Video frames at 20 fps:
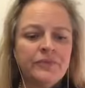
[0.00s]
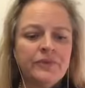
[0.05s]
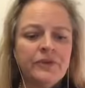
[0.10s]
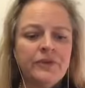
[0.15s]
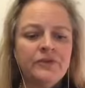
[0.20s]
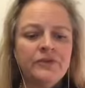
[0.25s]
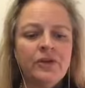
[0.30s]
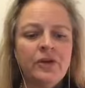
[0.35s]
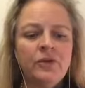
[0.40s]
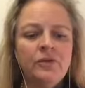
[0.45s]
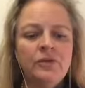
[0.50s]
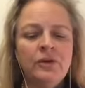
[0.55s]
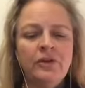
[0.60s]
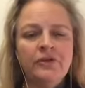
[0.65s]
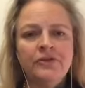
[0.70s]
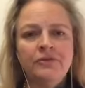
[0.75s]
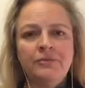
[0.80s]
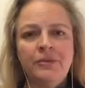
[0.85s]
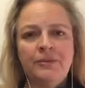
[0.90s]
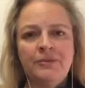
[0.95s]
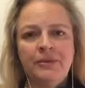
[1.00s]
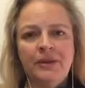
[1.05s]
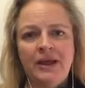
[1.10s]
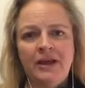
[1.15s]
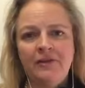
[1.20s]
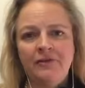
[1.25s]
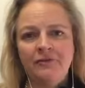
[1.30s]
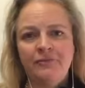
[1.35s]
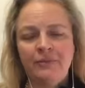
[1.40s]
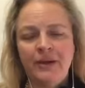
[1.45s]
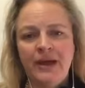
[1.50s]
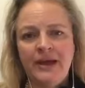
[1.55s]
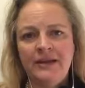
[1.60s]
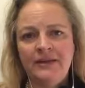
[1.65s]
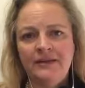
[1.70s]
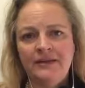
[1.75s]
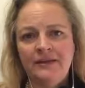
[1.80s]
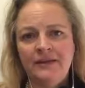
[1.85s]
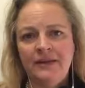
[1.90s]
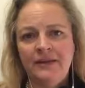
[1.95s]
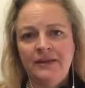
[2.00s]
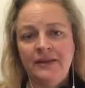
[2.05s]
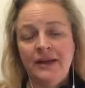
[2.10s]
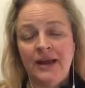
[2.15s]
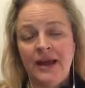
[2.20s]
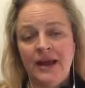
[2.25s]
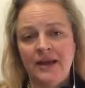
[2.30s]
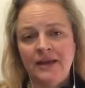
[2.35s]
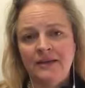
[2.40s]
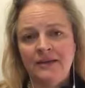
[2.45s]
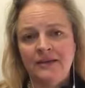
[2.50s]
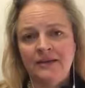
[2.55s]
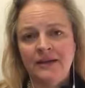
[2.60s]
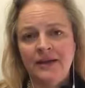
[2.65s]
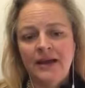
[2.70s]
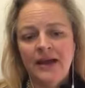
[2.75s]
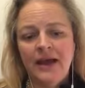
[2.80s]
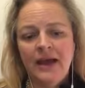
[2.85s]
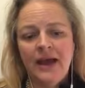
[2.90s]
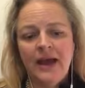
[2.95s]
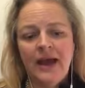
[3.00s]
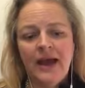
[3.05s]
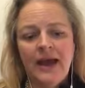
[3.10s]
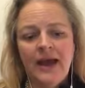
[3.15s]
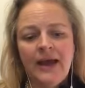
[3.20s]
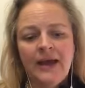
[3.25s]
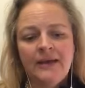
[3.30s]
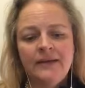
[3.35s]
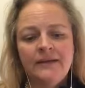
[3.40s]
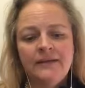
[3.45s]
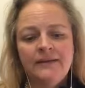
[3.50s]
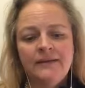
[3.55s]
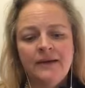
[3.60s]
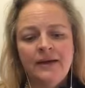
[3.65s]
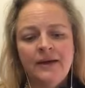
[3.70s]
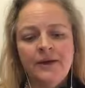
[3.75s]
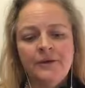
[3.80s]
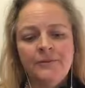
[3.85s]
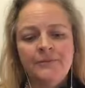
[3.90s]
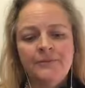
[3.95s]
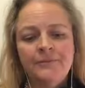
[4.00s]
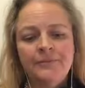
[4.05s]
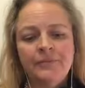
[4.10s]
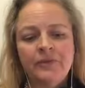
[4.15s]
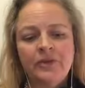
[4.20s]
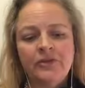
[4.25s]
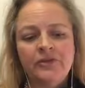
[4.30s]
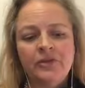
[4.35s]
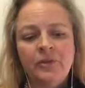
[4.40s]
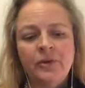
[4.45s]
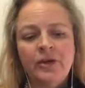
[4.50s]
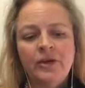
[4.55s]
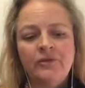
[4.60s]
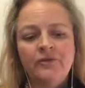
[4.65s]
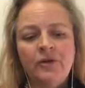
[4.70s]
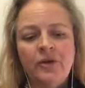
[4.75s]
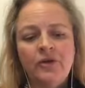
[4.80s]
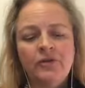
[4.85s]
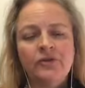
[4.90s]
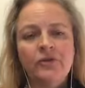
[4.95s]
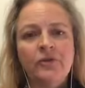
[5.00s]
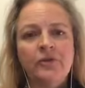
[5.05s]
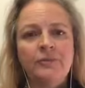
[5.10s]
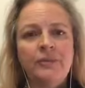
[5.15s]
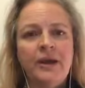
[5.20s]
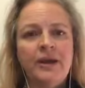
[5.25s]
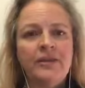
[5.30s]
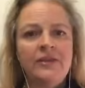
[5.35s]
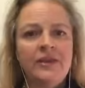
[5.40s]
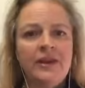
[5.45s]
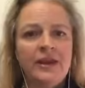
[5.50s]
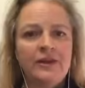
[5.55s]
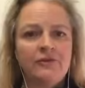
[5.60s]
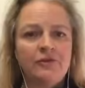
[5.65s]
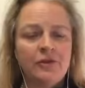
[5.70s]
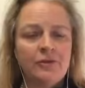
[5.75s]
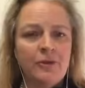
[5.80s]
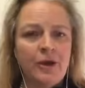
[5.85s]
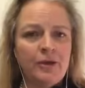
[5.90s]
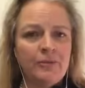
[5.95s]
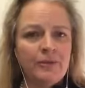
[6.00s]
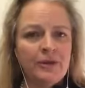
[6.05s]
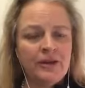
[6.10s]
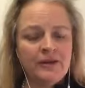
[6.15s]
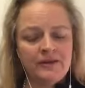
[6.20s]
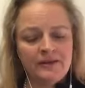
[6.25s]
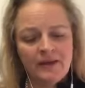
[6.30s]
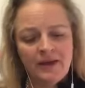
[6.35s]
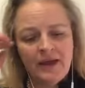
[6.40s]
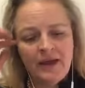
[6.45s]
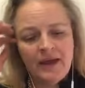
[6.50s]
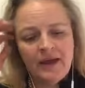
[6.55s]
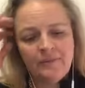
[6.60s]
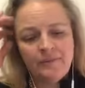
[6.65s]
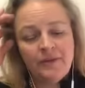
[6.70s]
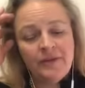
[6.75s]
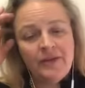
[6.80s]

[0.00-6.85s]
So lots of people have pain in the neck, And so I'm going to focus on the pain in the neck for the moment, but